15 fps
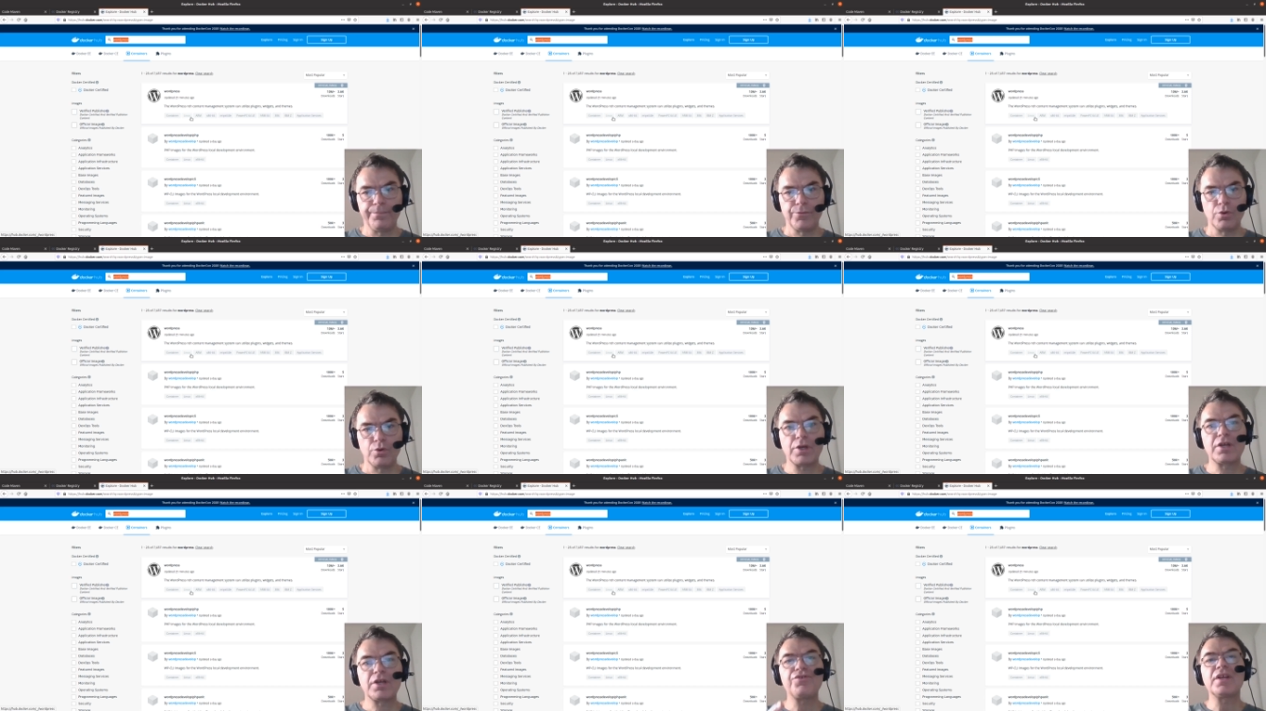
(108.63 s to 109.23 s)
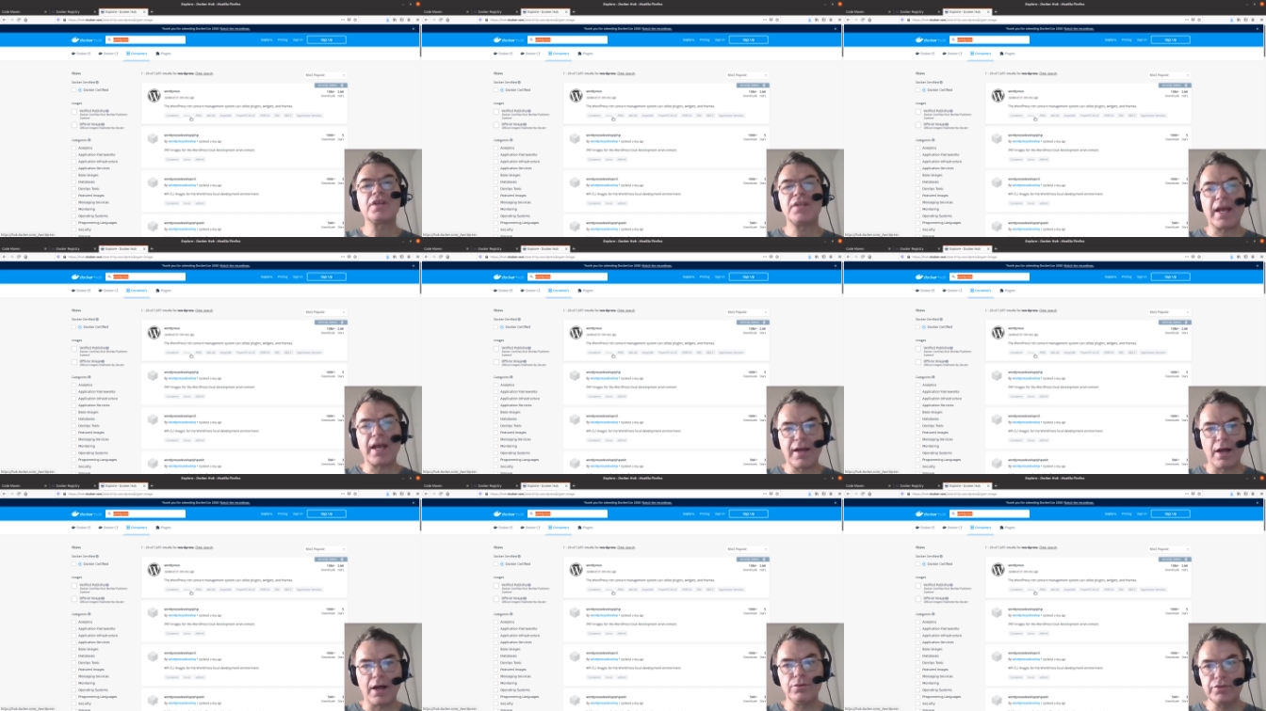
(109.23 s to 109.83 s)
You can create an
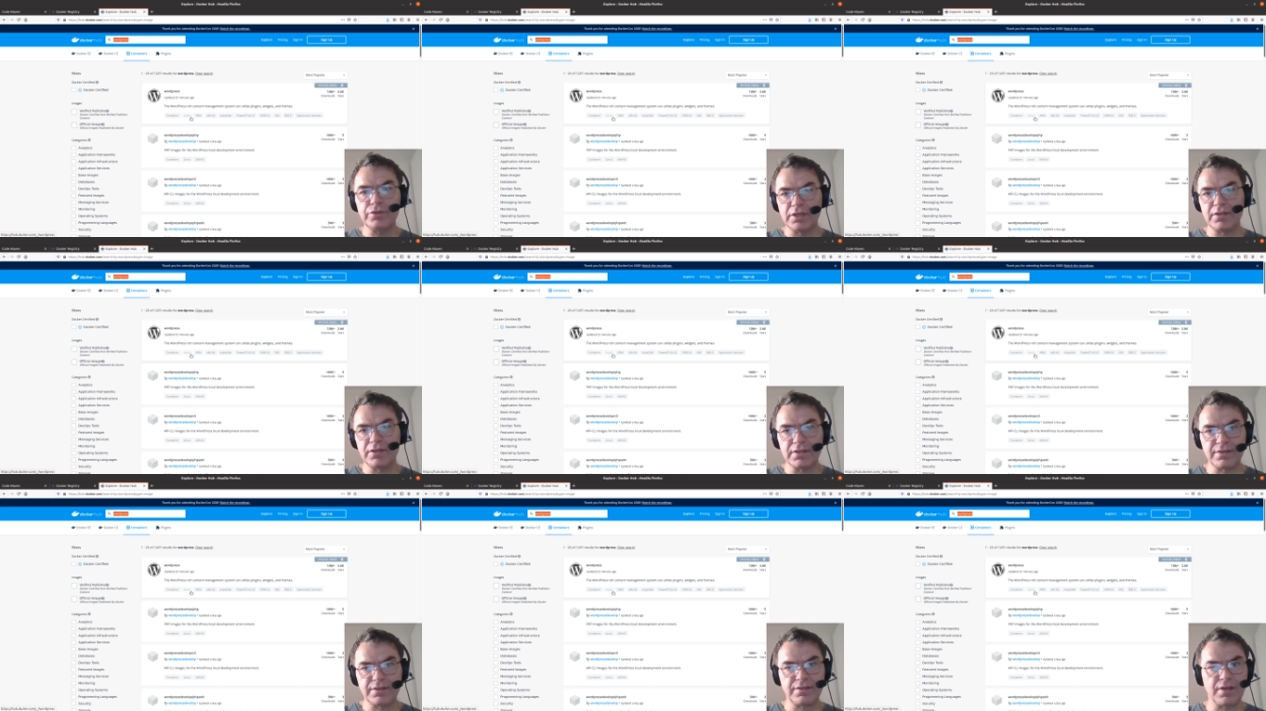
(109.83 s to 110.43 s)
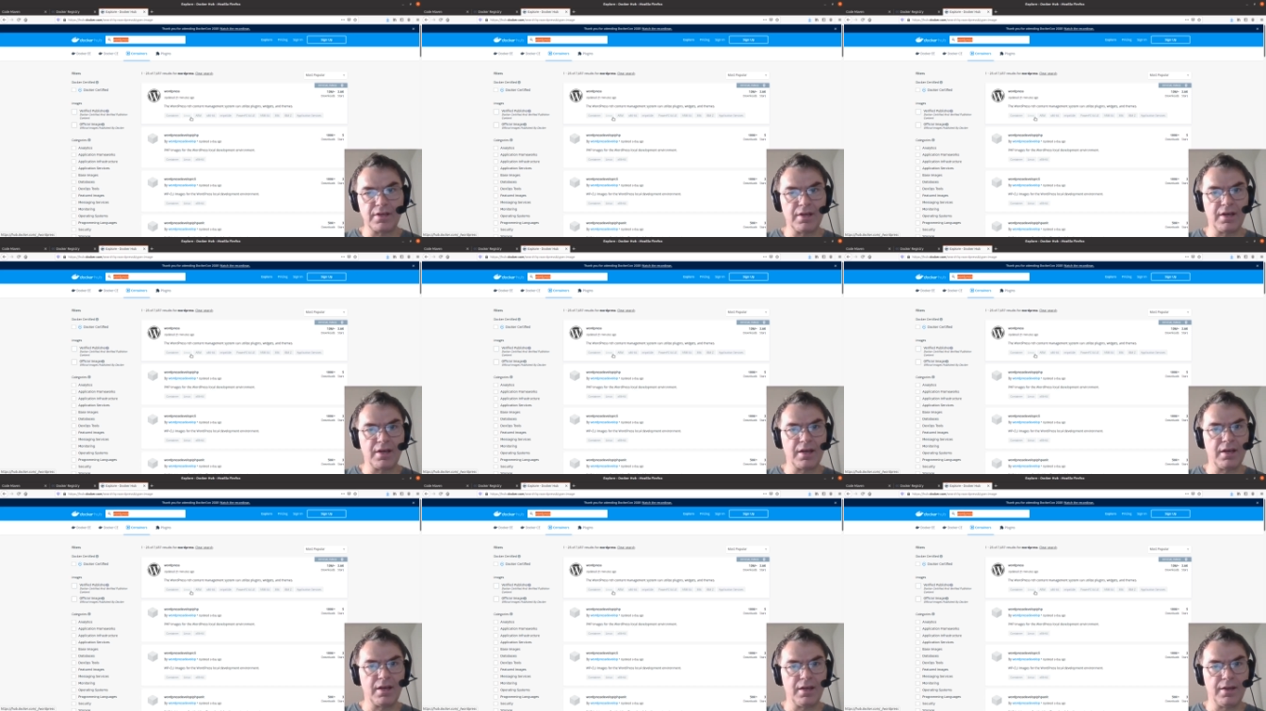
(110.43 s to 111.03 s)
account in this
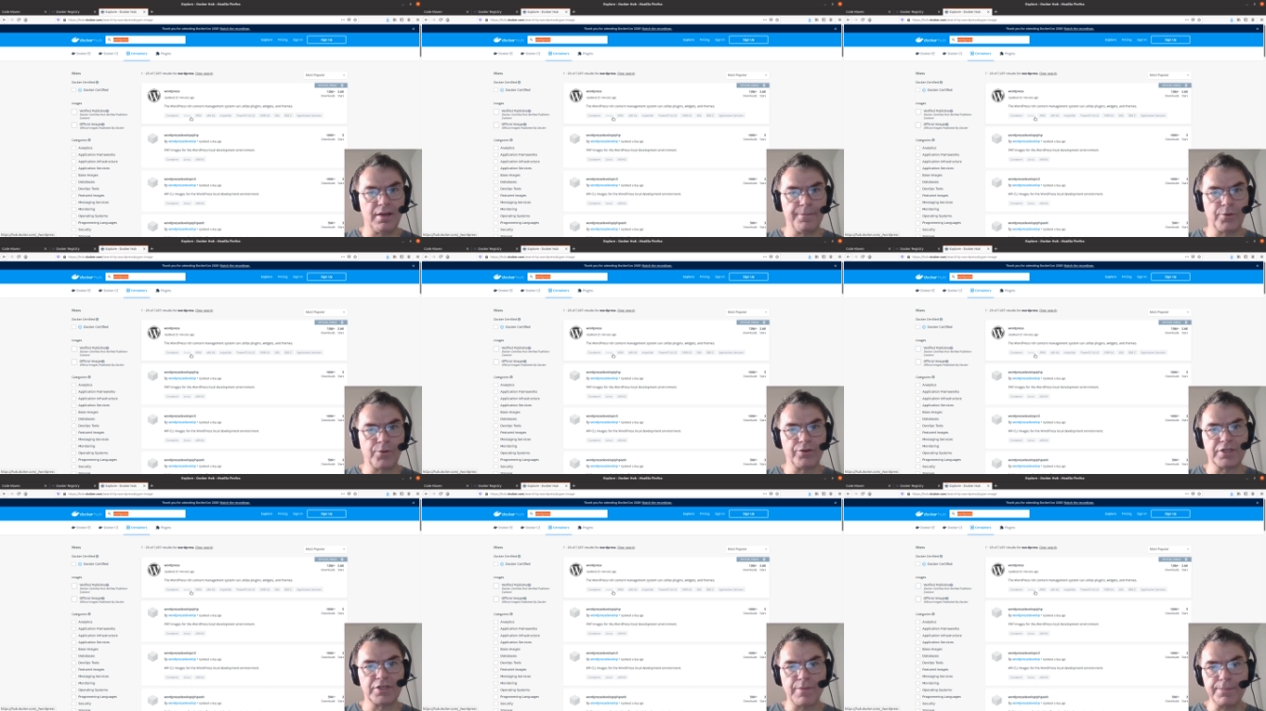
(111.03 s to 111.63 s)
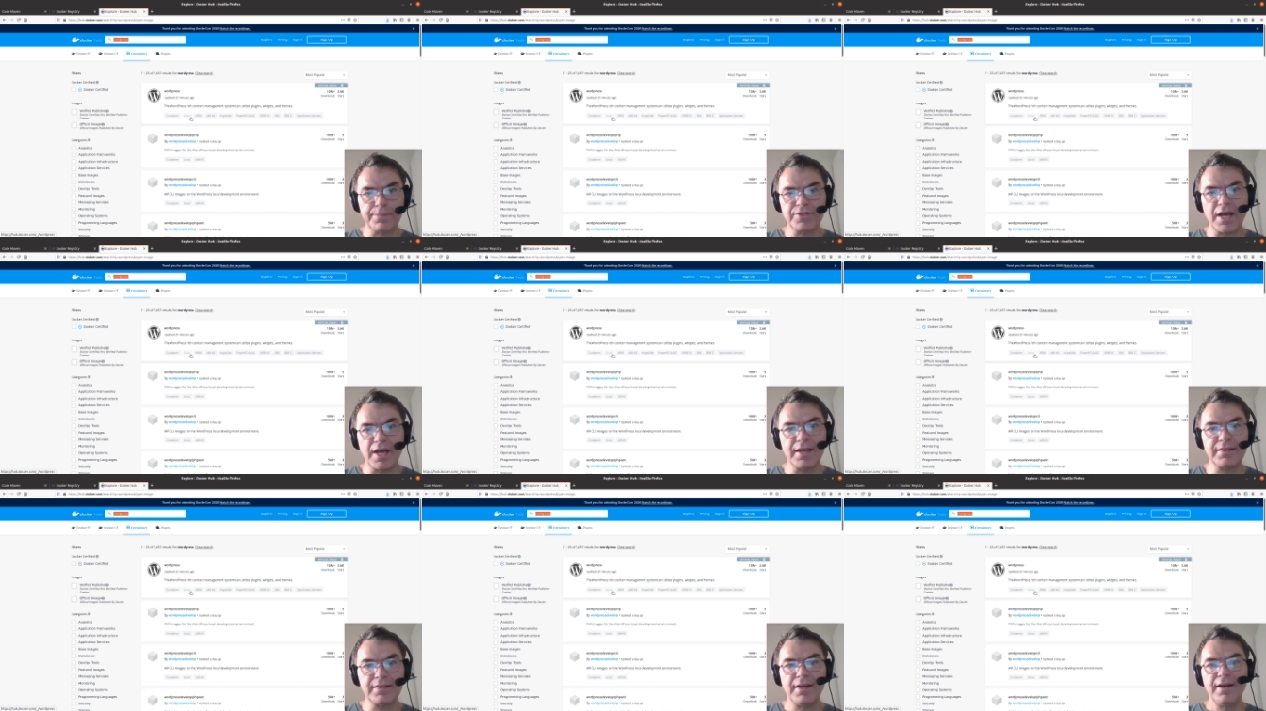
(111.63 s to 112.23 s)
on this
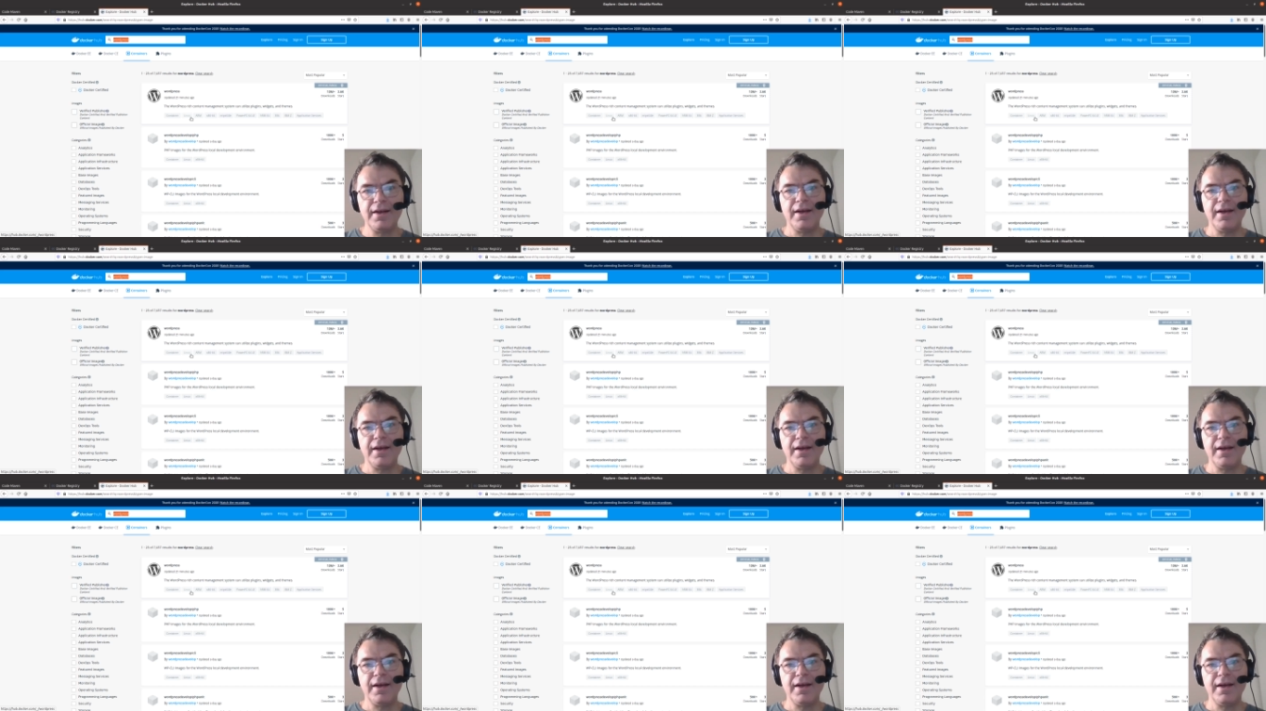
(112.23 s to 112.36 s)
website,